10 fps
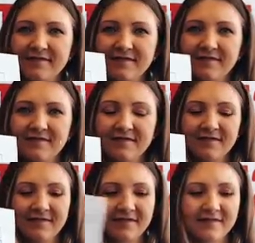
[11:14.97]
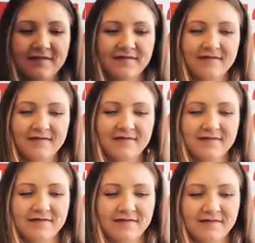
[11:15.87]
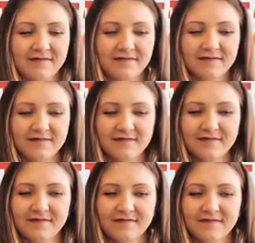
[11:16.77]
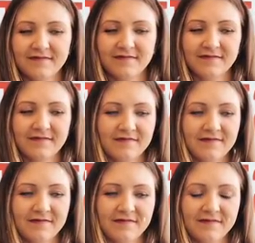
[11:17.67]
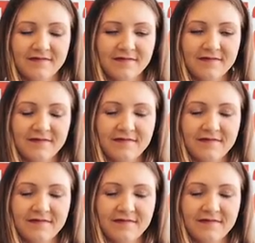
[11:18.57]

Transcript: (not speaking)